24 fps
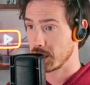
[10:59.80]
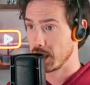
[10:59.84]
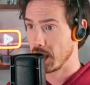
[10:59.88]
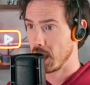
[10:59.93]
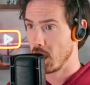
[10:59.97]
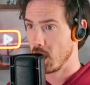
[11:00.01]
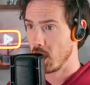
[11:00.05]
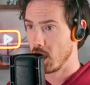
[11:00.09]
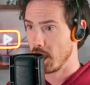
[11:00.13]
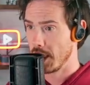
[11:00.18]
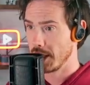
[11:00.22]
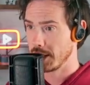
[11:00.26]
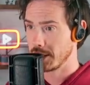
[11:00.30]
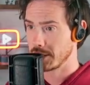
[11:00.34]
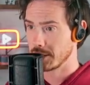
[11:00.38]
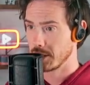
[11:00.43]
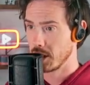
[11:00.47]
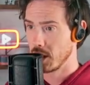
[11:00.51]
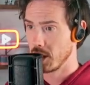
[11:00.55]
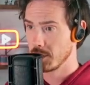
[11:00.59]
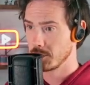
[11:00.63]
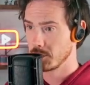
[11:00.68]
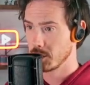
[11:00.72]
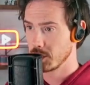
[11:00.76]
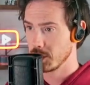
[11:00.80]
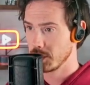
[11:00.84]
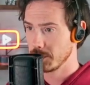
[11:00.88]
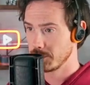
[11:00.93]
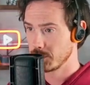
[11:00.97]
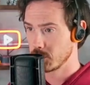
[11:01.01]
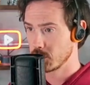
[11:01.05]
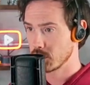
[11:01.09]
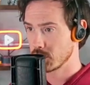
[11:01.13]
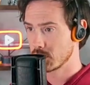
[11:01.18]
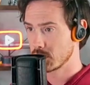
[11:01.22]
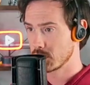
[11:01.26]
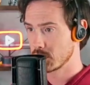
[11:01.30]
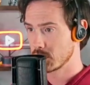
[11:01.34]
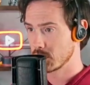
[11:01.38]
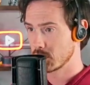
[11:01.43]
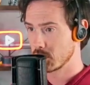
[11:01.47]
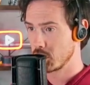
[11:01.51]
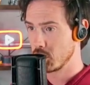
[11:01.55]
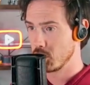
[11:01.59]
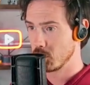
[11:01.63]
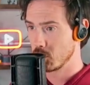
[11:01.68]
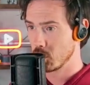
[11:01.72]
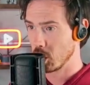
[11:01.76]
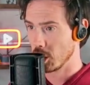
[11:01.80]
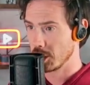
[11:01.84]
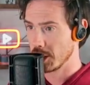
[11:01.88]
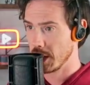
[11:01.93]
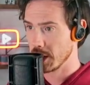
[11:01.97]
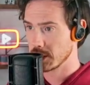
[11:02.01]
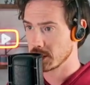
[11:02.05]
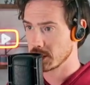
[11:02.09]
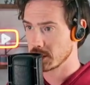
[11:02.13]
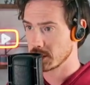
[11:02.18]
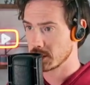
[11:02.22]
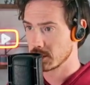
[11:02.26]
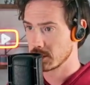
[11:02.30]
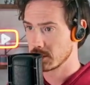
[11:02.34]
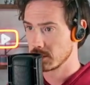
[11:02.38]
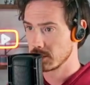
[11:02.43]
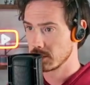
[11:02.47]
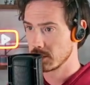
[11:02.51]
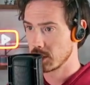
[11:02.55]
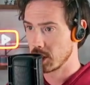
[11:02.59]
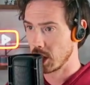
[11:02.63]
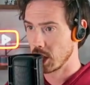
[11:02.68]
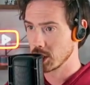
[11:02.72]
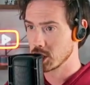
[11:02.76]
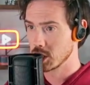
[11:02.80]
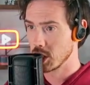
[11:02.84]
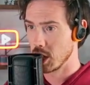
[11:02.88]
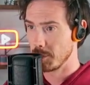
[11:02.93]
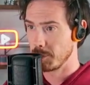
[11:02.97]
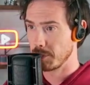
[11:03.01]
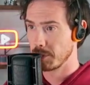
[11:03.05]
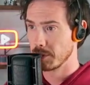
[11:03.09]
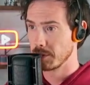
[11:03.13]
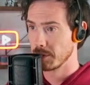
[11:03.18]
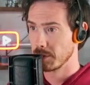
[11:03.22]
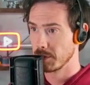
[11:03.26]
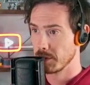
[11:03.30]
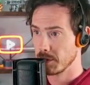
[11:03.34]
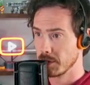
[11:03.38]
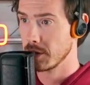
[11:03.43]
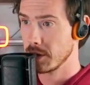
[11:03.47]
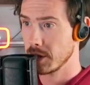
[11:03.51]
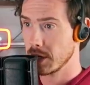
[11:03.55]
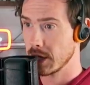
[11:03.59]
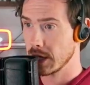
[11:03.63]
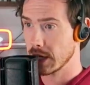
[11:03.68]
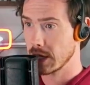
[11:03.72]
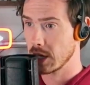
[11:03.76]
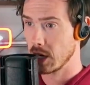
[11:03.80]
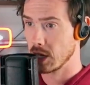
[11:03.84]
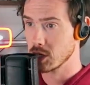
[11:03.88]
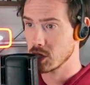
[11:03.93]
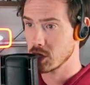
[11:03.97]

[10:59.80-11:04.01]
yeah, hide. I'm gonna just... You got this. Clutch up. You're gonna